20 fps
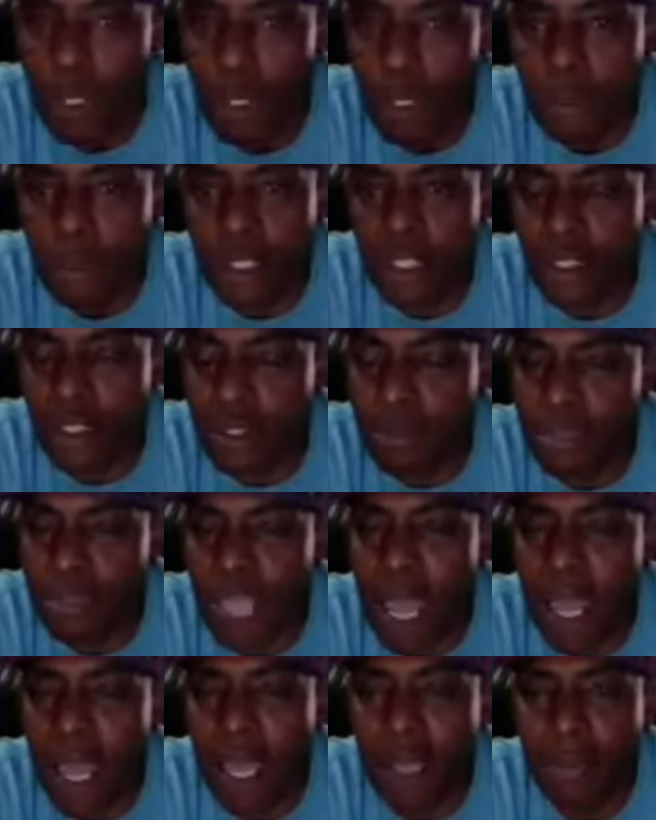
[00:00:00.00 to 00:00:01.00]
did some
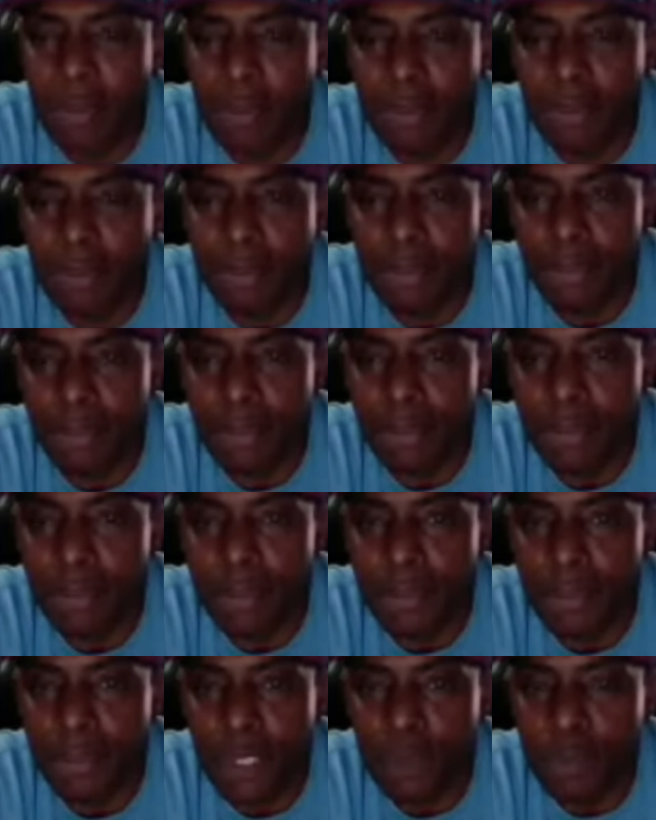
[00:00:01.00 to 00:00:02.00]
time
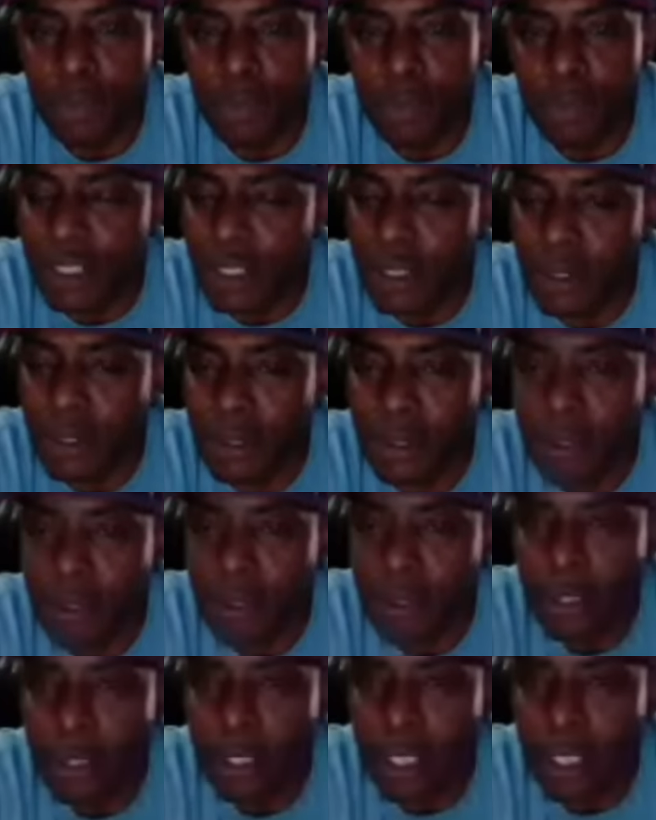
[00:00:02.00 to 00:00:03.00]
in prison,
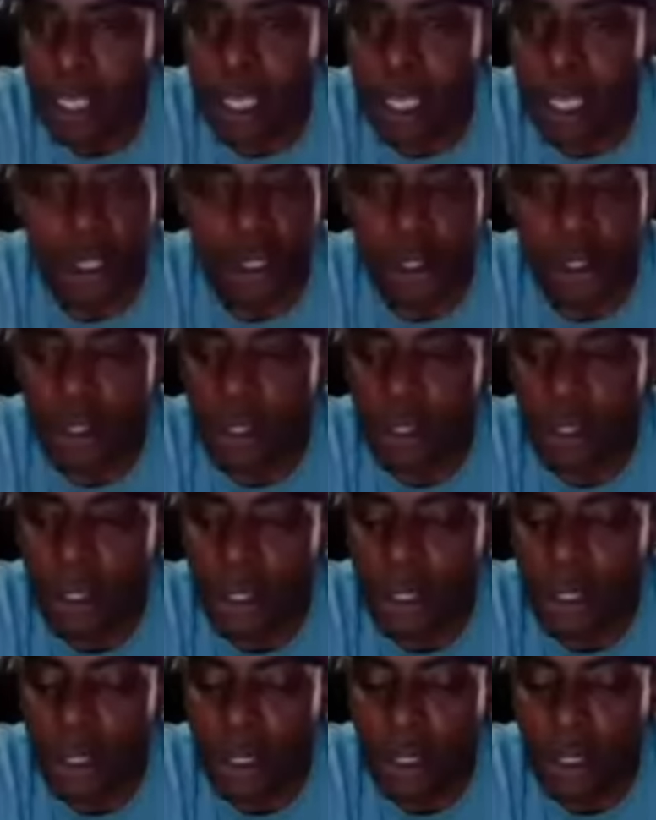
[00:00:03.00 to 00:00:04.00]
and
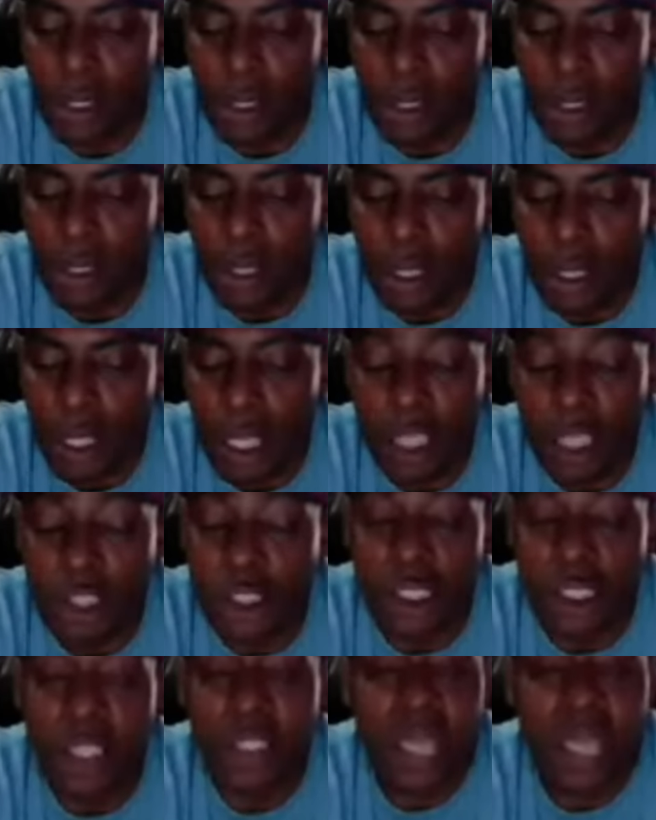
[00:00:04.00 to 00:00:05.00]
mm-hmm. he
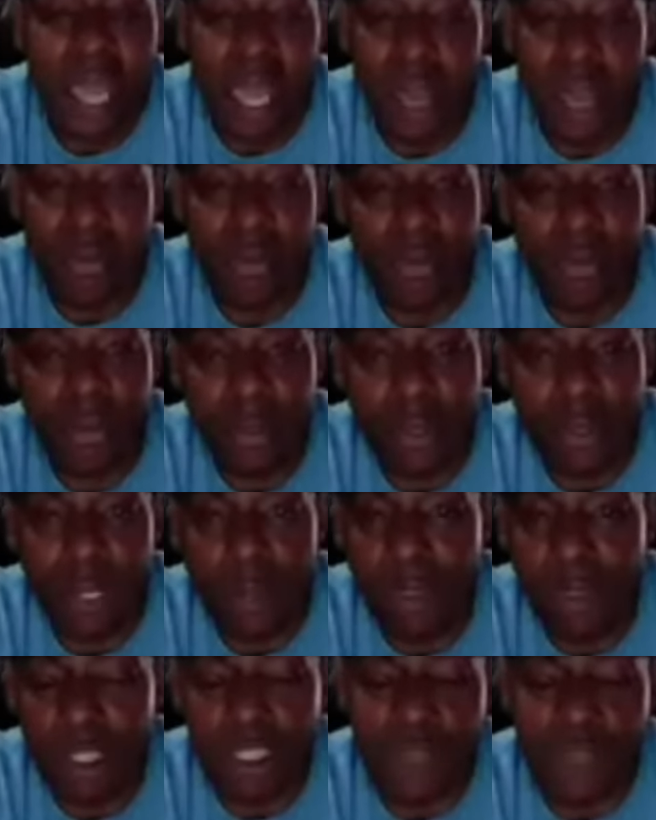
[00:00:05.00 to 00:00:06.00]
shouldn't have.
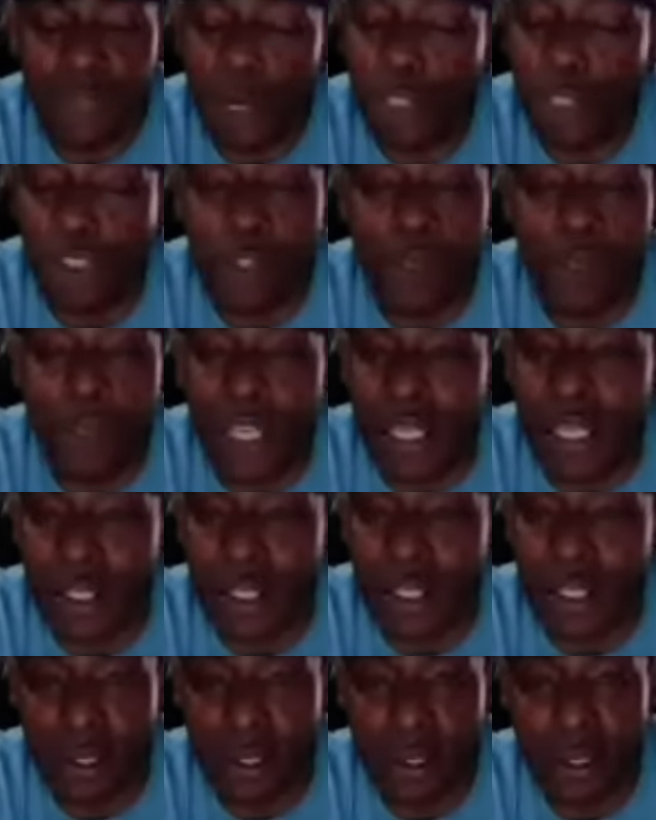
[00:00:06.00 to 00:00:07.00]
It was his first
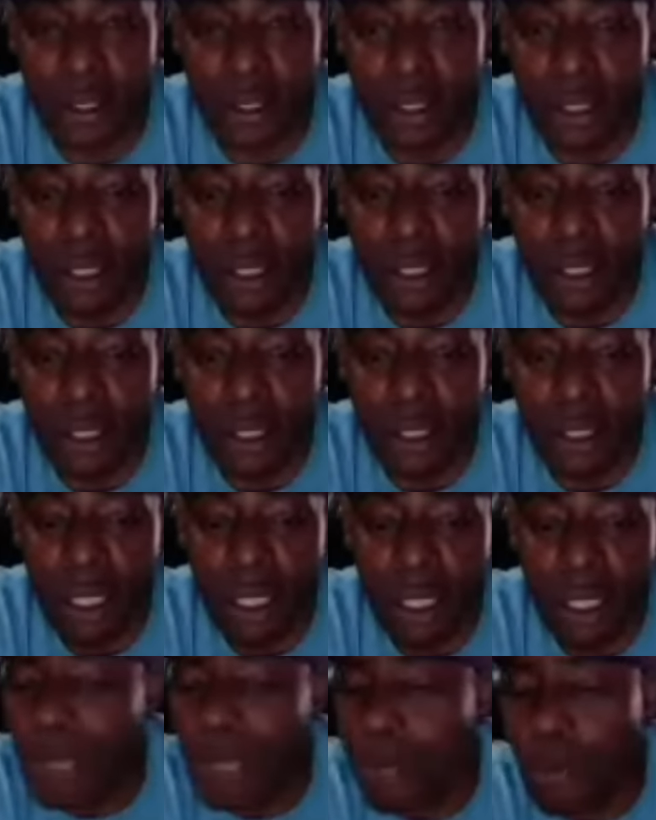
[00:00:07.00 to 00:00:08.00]
offense.
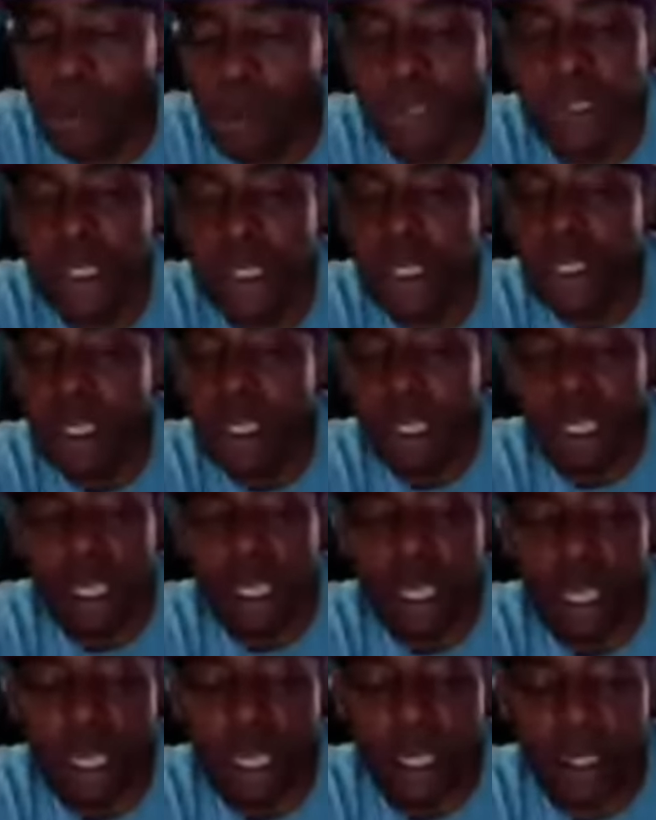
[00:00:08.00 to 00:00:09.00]
And people was,
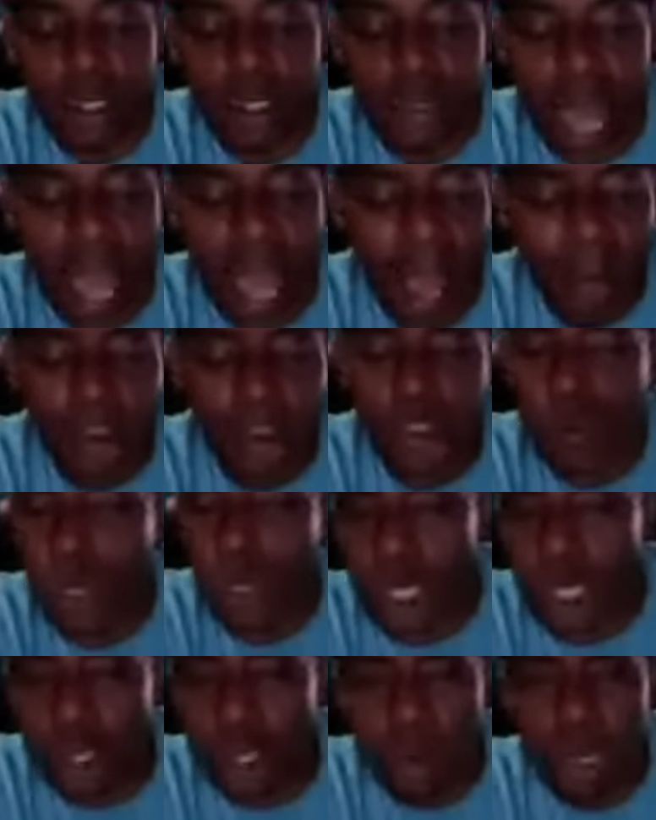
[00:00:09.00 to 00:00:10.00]
you know, I was
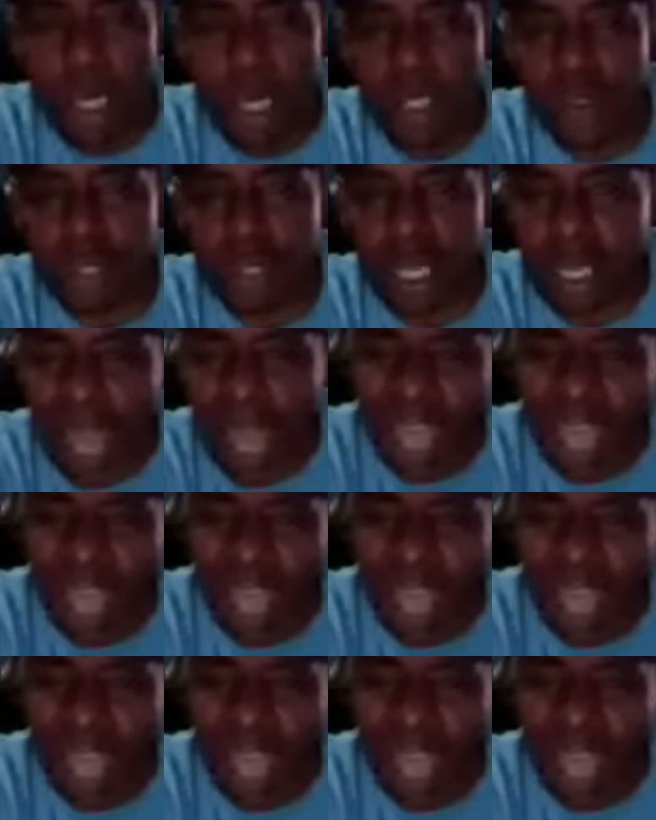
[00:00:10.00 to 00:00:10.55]
going to court, and I